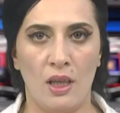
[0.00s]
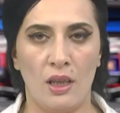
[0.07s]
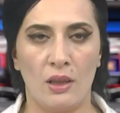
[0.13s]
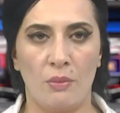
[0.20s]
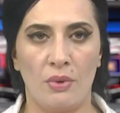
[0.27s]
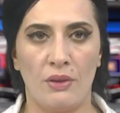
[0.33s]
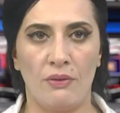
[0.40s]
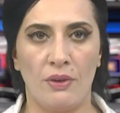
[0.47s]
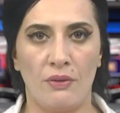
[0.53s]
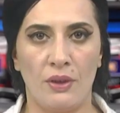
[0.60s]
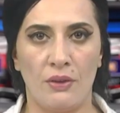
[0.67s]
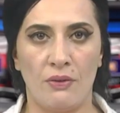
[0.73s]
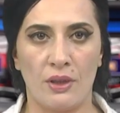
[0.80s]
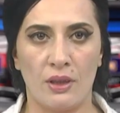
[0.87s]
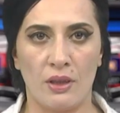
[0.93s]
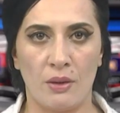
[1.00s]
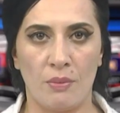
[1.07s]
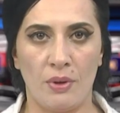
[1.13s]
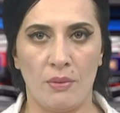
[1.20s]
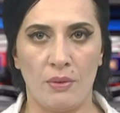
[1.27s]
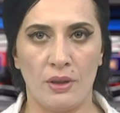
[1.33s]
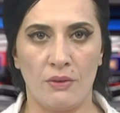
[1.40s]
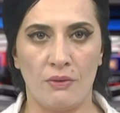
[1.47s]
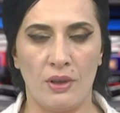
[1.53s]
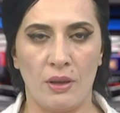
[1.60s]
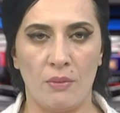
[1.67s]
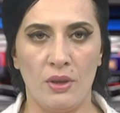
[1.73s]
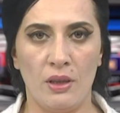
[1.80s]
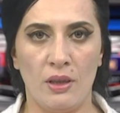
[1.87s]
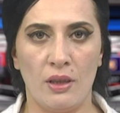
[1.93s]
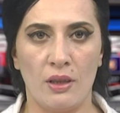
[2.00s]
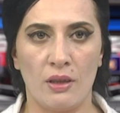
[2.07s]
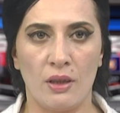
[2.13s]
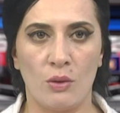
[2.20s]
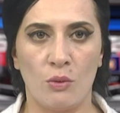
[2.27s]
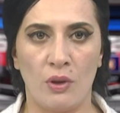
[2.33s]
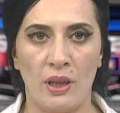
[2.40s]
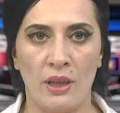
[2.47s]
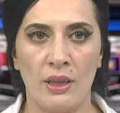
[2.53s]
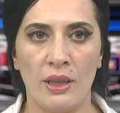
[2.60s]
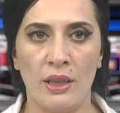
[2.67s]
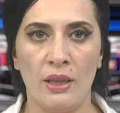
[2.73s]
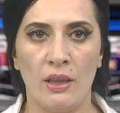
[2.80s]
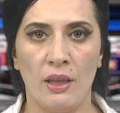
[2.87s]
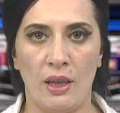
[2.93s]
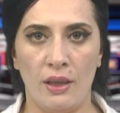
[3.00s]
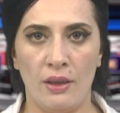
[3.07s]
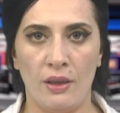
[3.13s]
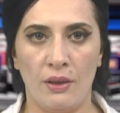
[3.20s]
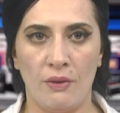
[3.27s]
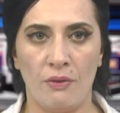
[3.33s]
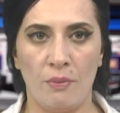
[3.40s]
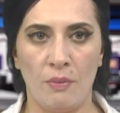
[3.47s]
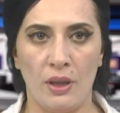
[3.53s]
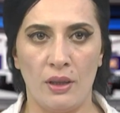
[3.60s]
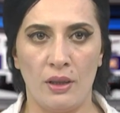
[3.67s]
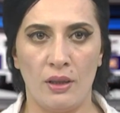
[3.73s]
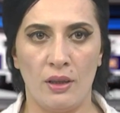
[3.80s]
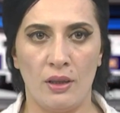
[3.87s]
the birth of the First Republic of Armenia is the 28th of May.